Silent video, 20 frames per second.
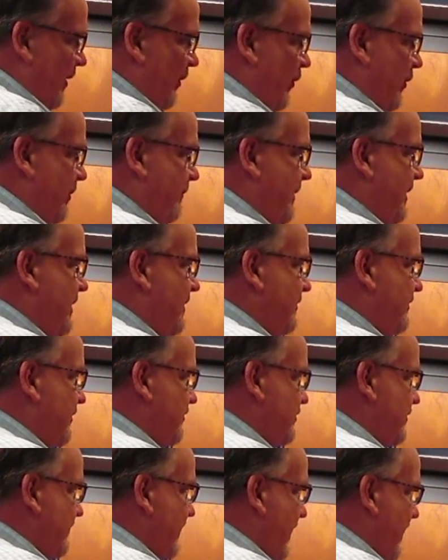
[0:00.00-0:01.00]
all the meetings
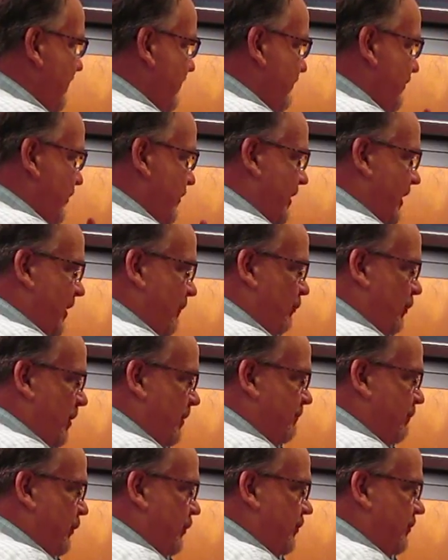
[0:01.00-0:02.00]
that you've had, you've only had
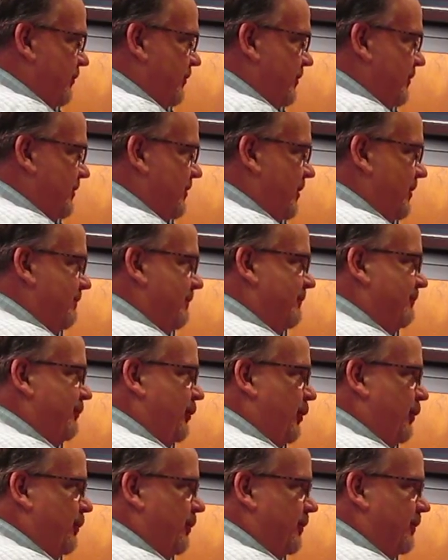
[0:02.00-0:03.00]
one person come
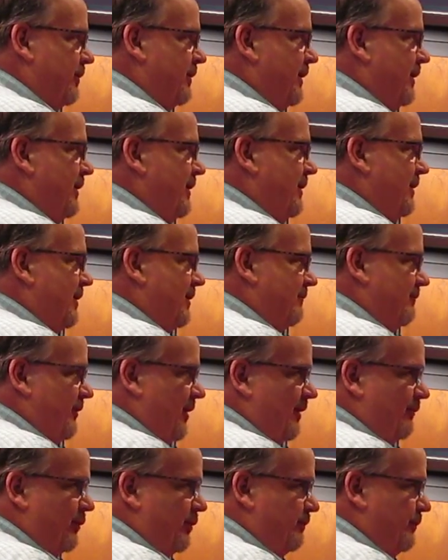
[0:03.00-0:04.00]
forward in
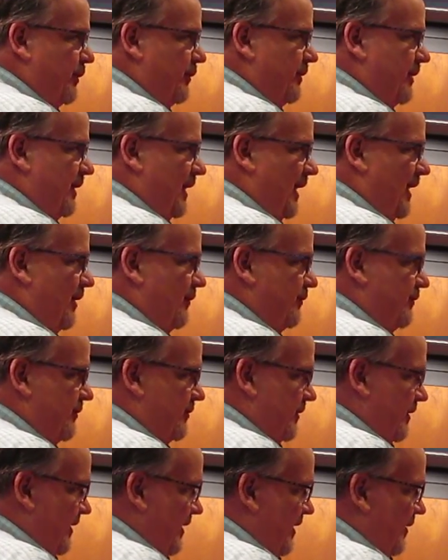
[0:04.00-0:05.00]
favor of building
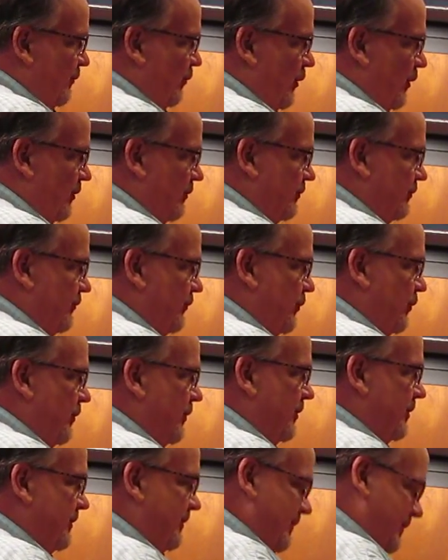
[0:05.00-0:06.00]
houses, and he works
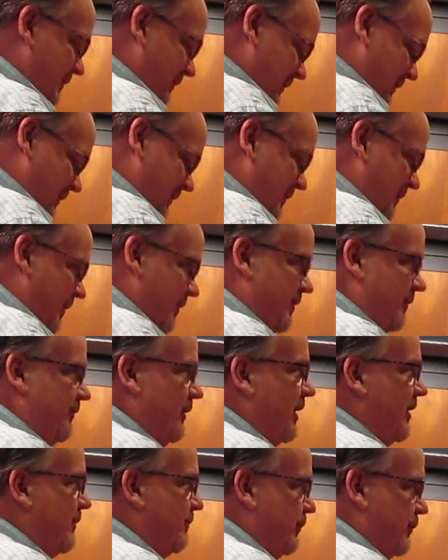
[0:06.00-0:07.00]
for a
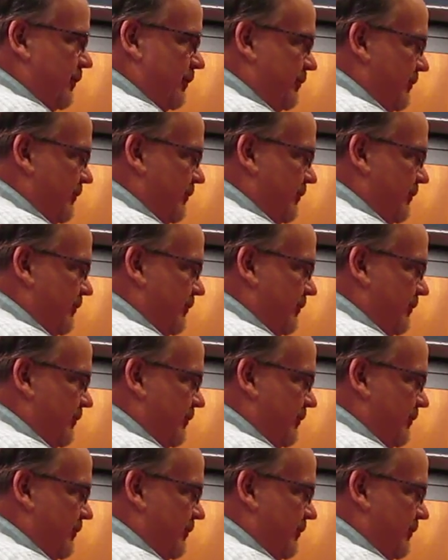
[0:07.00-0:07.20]
developer or